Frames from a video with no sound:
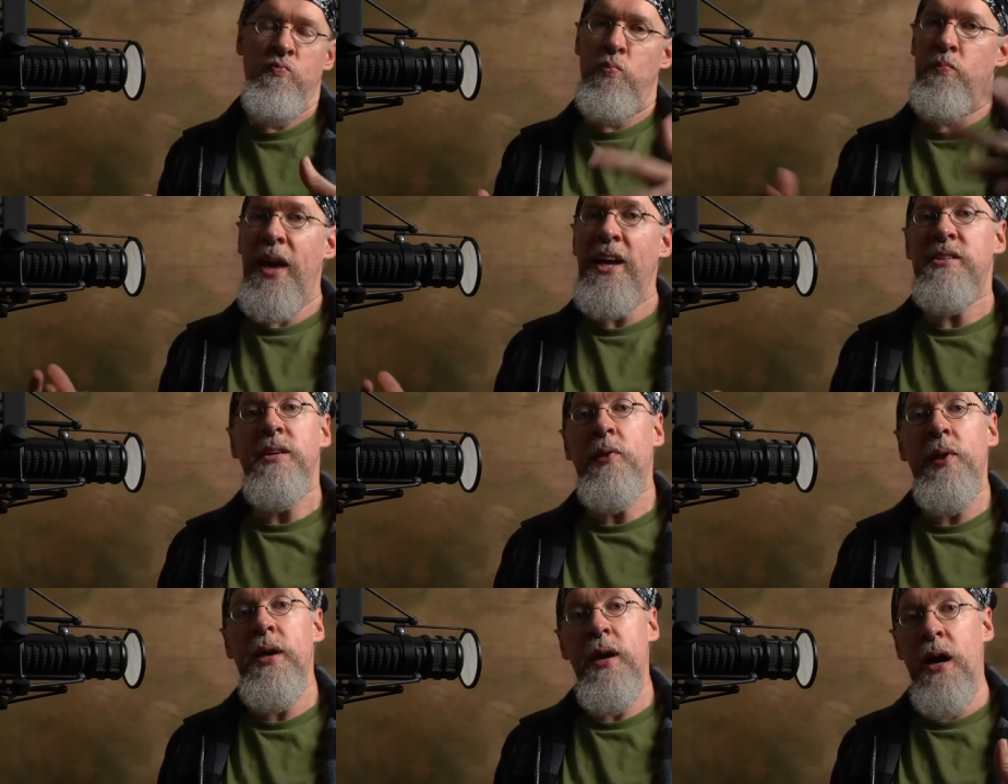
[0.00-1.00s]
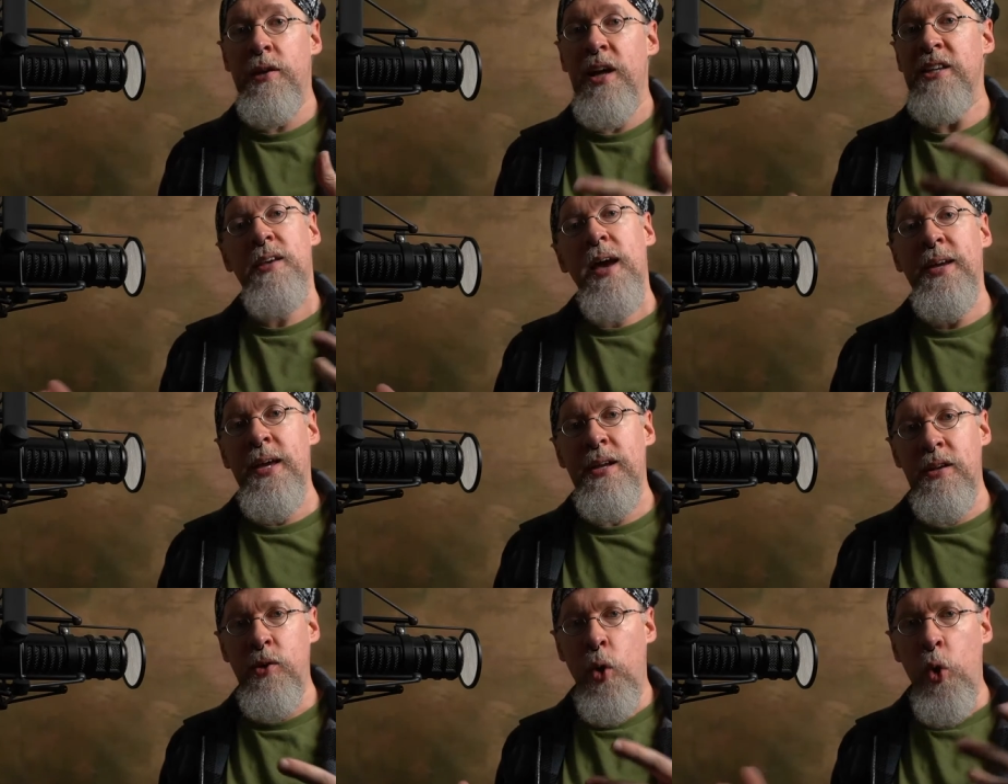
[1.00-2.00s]
basically, unless I
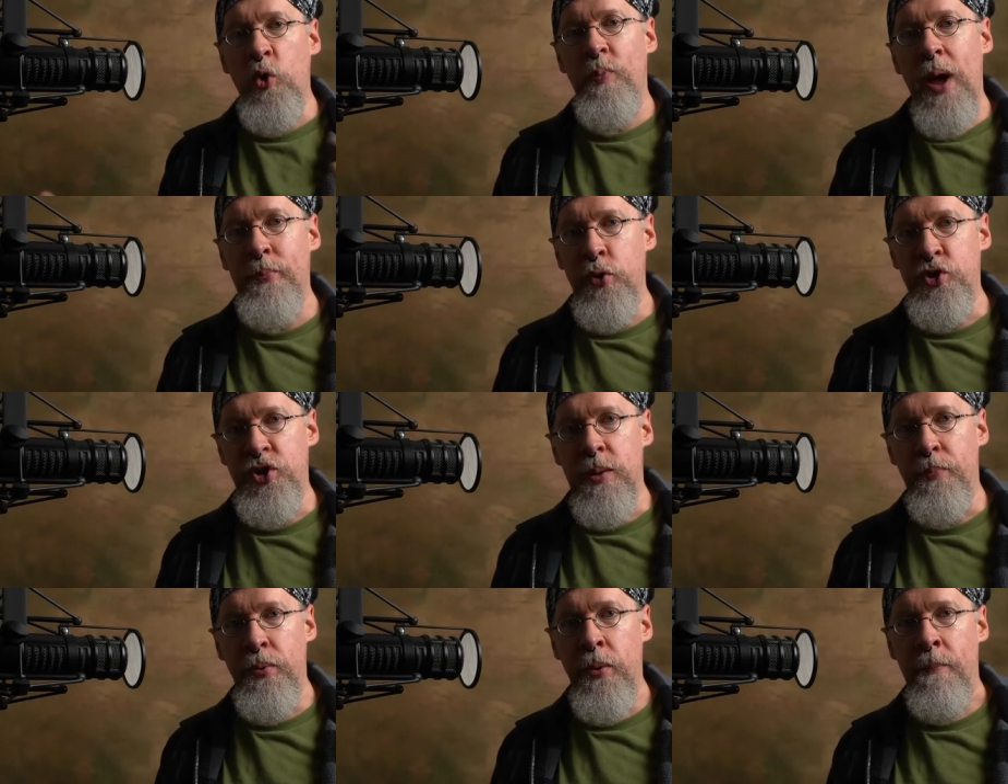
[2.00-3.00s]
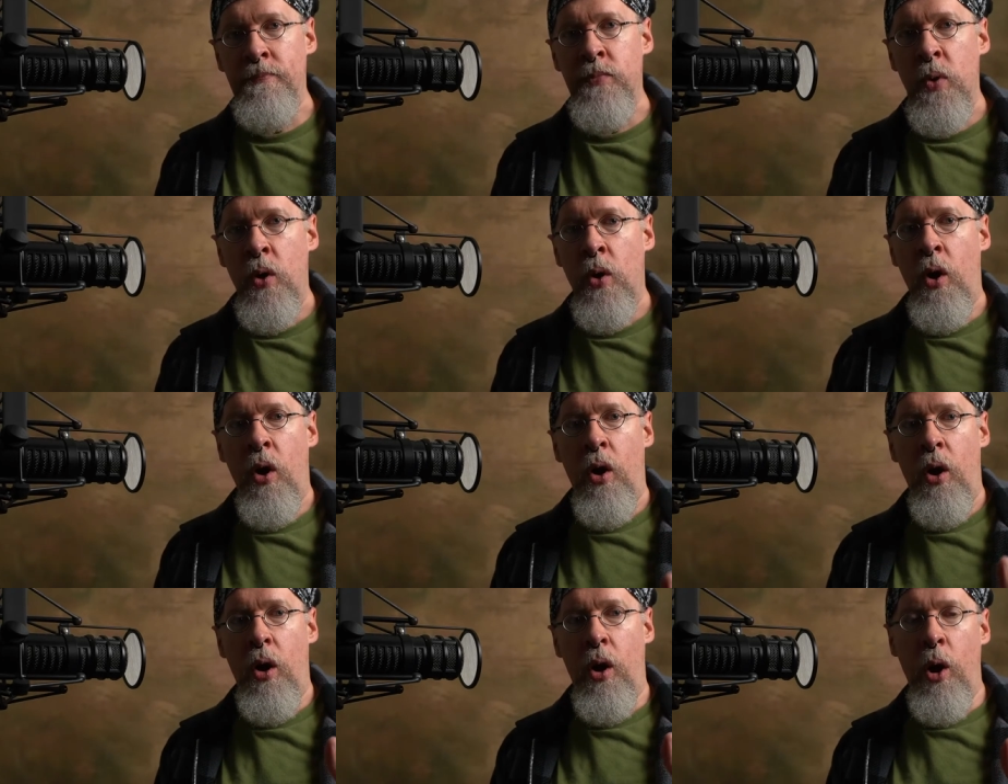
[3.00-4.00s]
get gold membership,
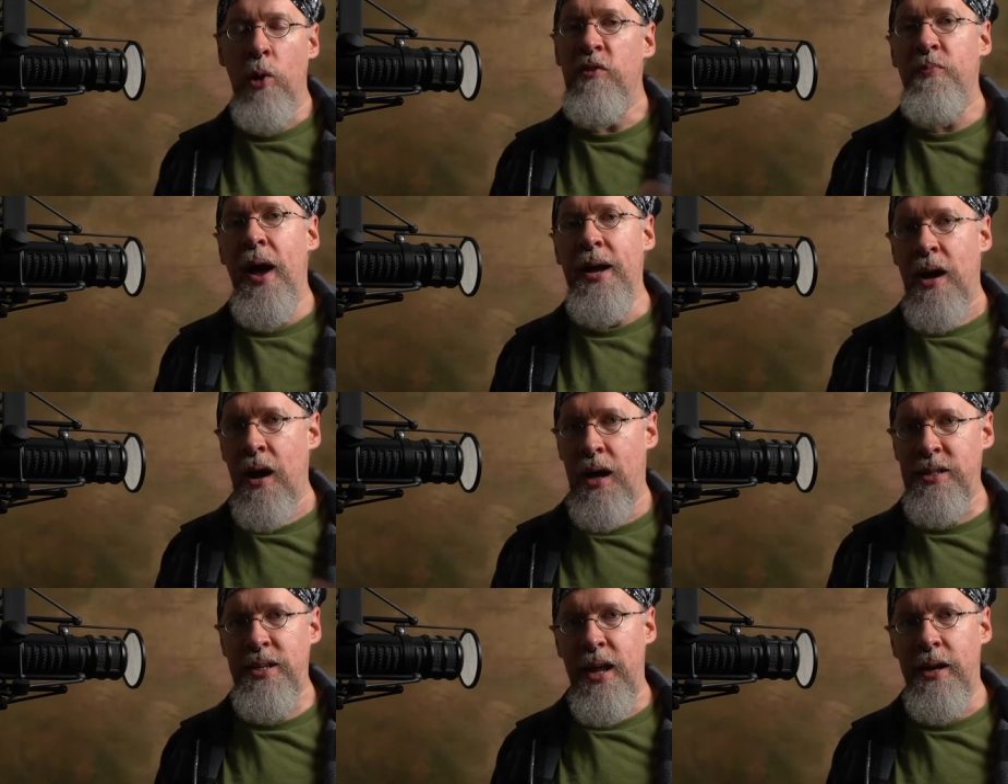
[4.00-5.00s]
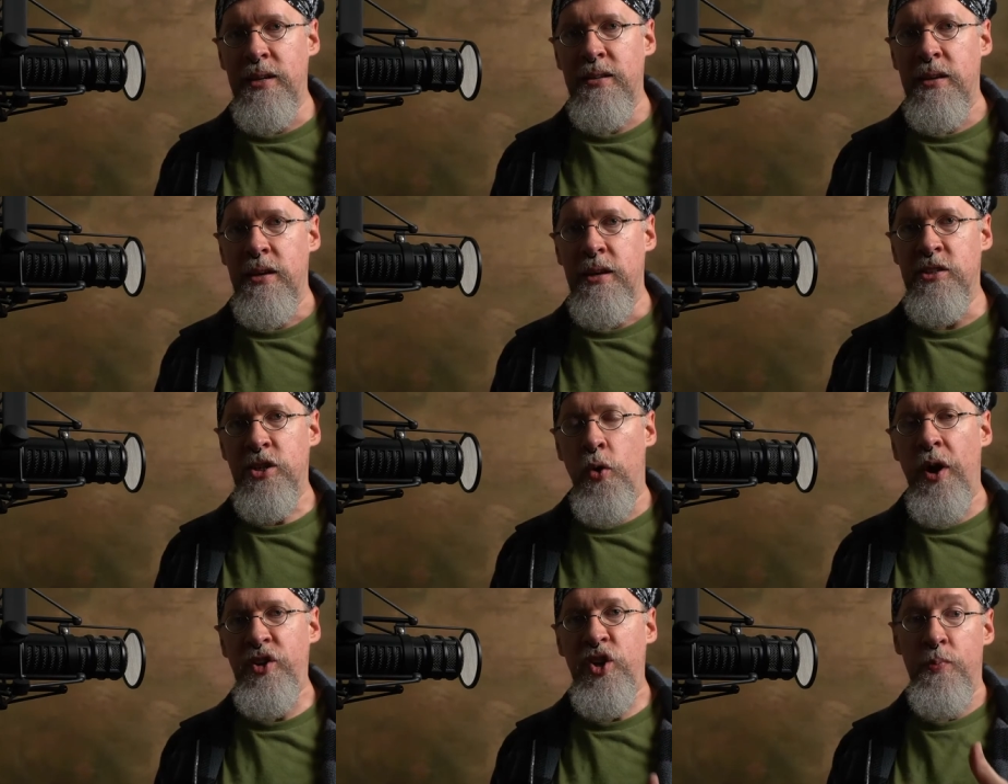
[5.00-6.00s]
all of my content is
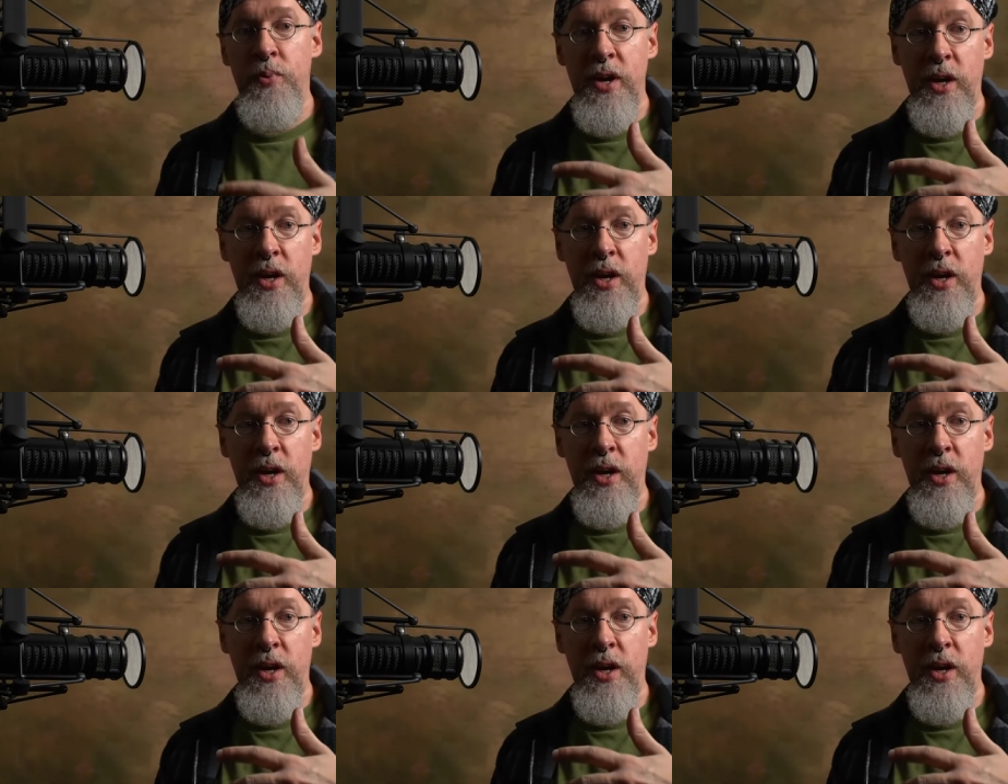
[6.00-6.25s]
going to be